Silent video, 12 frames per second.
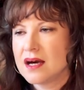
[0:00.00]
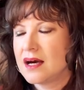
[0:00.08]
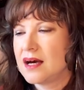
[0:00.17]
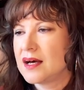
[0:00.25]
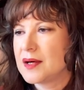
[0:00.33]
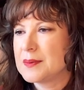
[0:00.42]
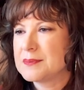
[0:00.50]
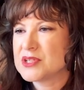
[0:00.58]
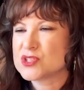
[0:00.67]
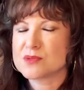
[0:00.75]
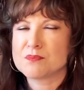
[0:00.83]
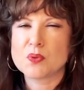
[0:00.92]

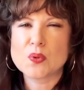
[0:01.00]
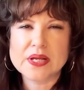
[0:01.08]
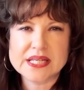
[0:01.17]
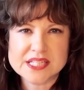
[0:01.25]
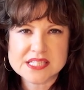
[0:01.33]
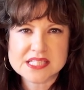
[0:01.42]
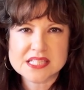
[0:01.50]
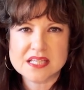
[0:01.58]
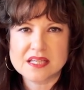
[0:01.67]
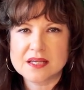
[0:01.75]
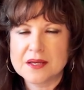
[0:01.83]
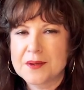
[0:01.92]
There's some
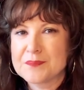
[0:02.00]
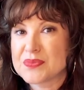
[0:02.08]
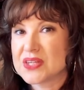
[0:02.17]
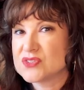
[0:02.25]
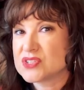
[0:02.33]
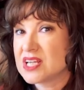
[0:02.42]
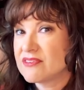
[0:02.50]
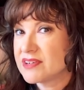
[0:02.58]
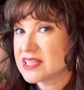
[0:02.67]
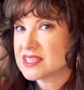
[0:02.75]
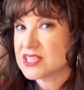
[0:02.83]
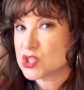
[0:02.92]
poignancy. There's
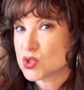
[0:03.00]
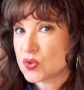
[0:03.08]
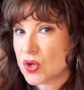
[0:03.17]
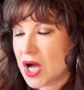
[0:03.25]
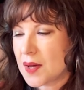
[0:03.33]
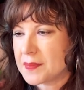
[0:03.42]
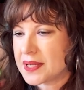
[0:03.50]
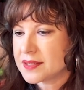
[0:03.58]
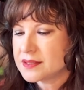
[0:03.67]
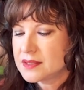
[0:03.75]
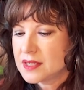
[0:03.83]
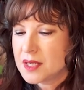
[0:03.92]
definitely
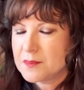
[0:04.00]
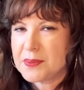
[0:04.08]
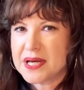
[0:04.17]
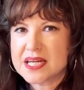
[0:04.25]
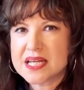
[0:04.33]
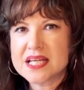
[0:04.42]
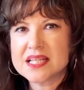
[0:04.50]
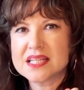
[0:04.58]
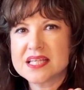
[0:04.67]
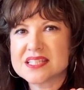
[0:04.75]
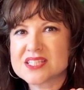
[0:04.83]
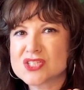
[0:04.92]
trauma, but
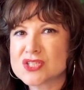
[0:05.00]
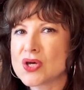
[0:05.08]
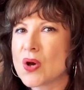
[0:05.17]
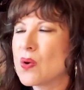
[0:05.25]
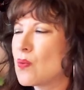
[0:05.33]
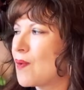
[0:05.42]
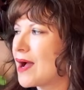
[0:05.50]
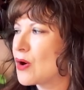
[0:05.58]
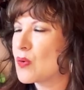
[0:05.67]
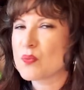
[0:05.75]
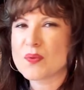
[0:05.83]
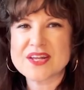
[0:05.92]
it's so
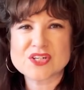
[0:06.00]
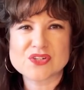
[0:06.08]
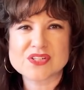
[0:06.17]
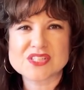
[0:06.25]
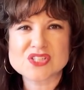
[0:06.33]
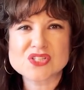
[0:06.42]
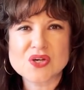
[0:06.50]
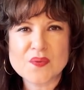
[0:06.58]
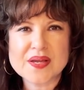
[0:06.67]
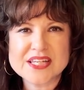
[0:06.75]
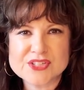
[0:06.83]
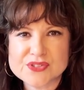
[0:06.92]
well rendered. It's
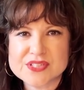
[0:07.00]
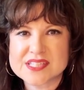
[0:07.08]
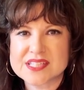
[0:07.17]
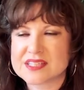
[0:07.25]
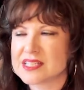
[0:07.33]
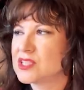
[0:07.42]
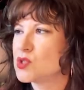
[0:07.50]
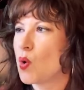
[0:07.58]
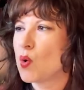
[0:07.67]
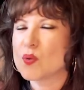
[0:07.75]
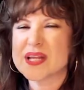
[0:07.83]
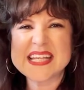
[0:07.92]
so interestingly
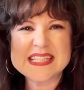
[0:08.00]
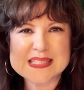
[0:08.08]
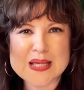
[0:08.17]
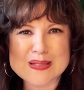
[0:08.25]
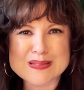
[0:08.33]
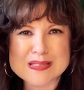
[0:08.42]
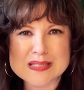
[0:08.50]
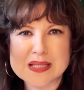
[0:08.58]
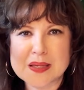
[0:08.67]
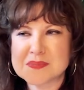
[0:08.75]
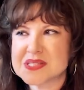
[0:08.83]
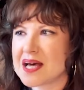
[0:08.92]
told. It's a
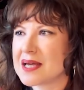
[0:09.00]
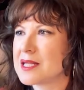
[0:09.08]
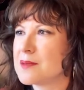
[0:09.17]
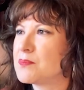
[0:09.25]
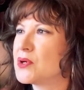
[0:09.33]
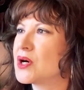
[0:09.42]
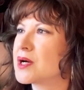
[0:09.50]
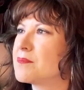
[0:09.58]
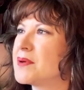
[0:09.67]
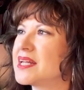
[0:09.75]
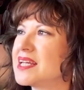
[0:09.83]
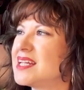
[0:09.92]
slim, tiny book,
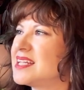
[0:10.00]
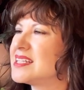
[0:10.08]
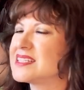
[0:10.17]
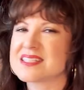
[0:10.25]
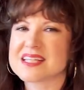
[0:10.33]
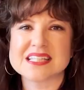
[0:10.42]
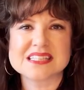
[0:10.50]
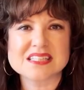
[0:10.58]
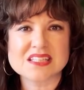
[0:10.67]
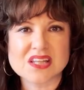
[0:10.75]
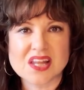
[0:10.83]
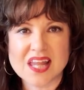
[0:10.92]
but it is a
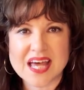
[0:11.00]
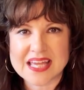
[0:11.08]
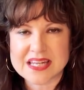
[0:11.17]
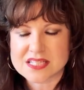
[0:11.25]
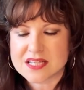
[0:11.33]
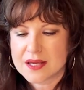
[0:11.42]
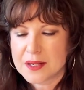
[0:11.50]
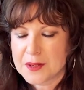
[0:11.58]
delight.